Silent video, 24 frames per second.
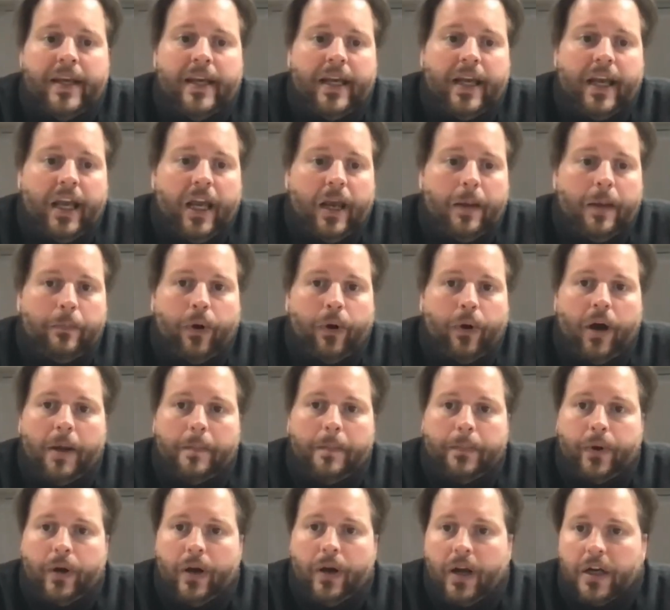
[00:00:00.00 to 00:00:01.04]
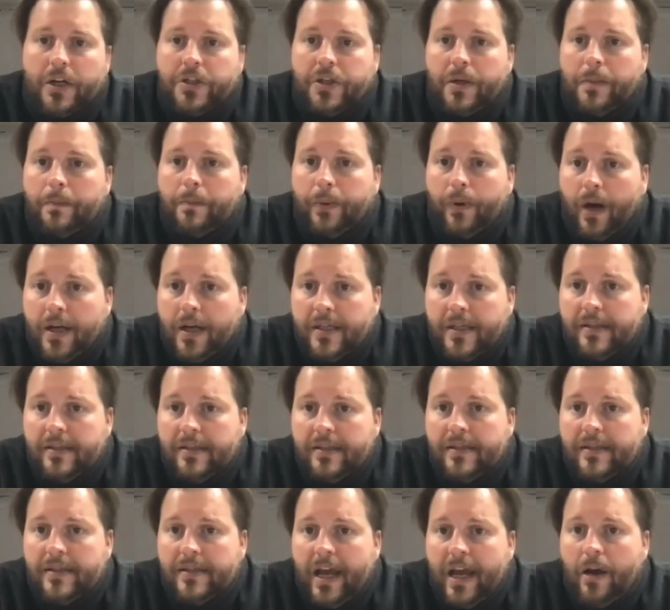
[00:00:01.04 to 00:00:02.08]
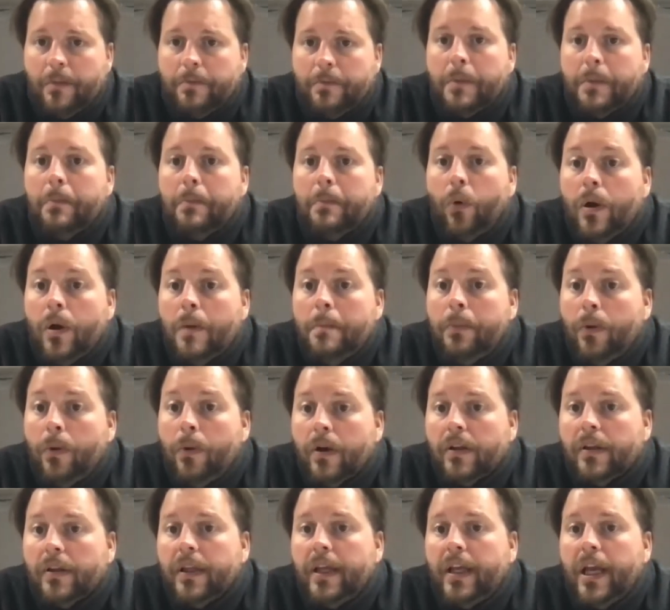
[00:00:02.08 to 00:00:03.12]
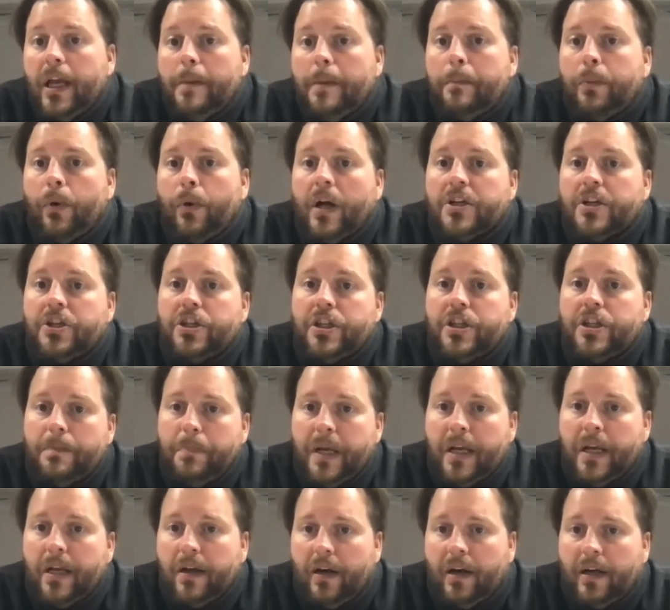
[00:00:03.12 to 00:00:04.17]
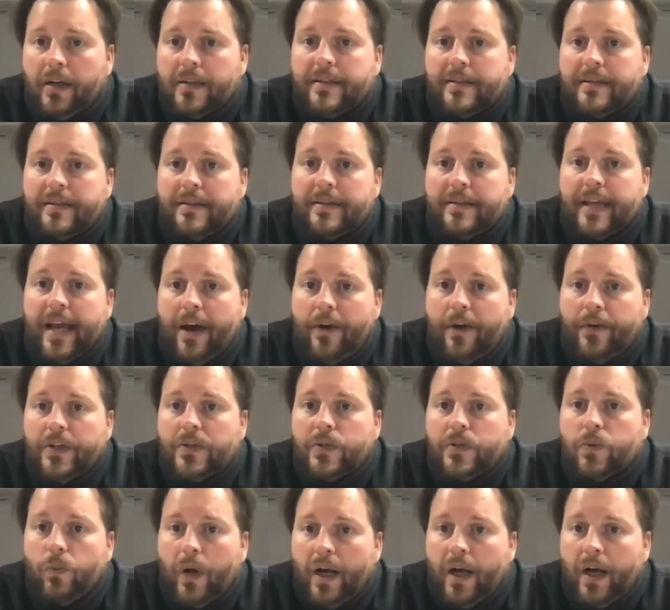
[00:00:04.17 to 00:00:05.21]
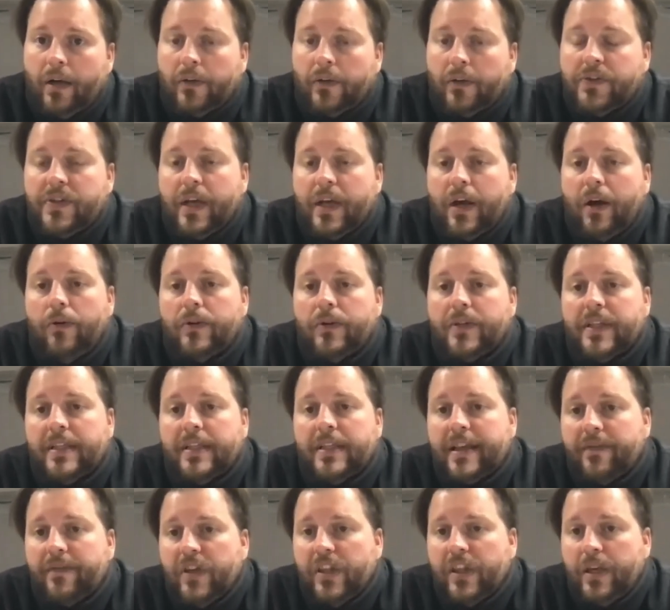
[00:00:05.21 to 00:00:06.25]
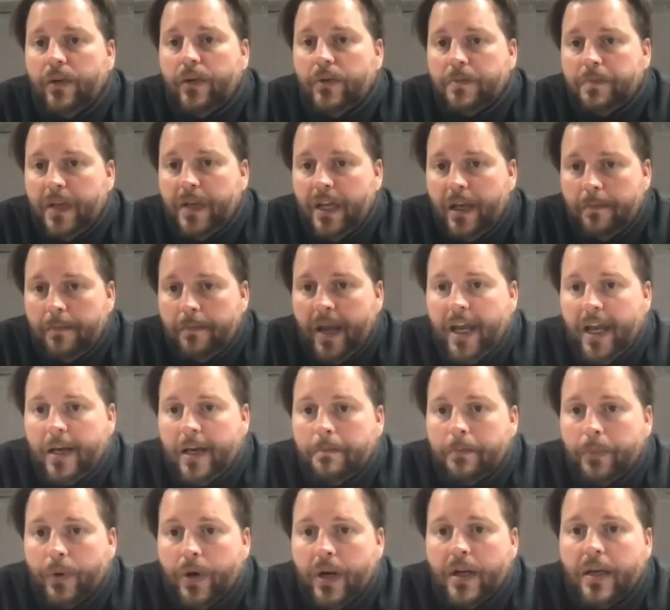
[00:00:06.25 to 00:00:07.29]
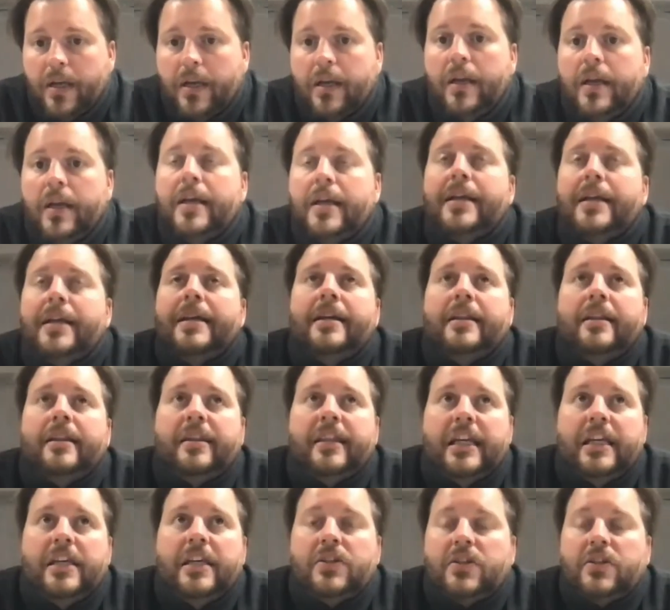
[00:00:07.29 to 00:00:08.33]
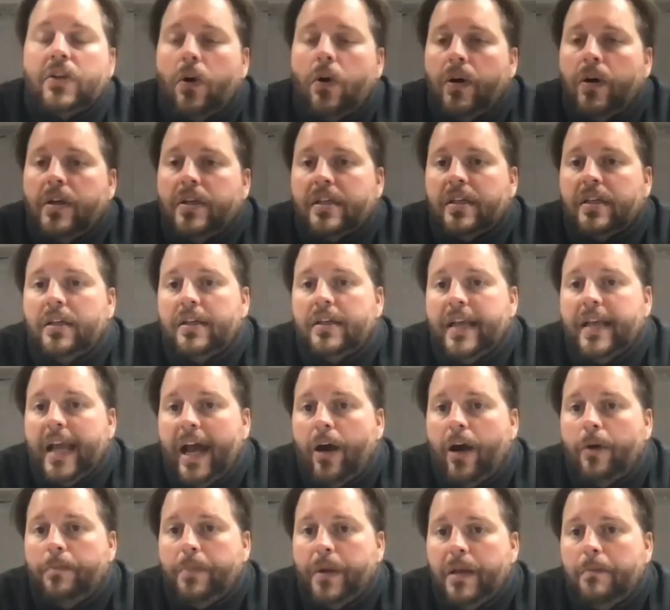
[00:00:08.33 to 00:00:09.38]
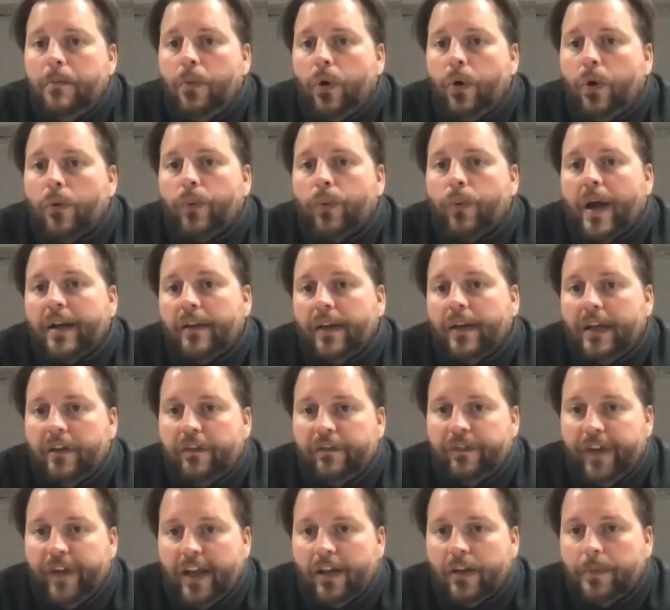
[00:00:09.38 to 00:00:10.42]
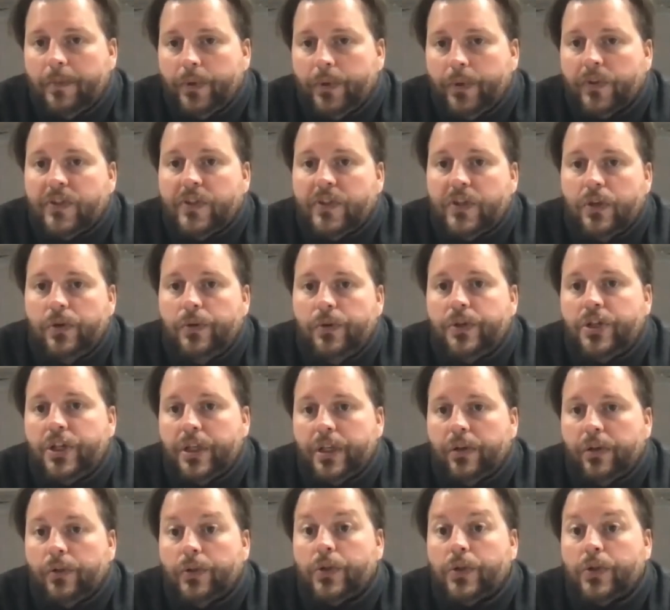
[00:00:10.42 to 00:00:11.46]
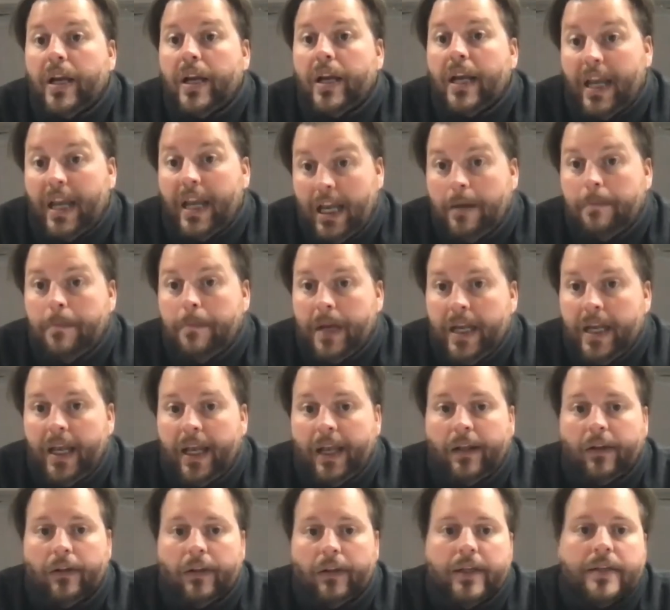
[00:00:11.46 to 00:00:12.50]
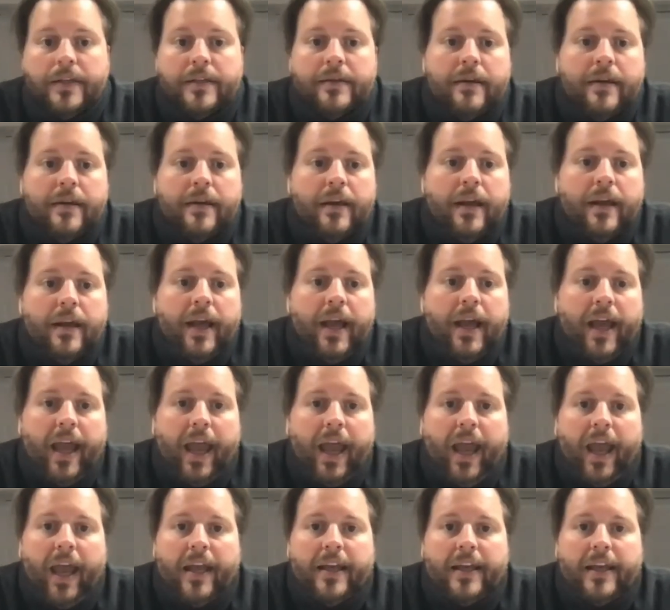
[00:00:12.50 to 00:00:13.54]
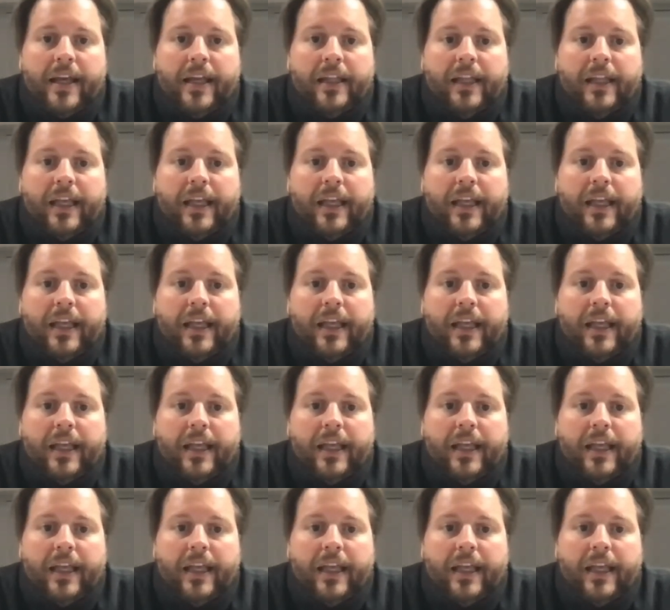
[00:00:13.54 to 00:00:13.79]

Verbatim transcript: It brought production prices down, but more importantly, it brought shipping costs down as well. So, since everything was being made in Britain, these toys could now be more readily available to children in England and in the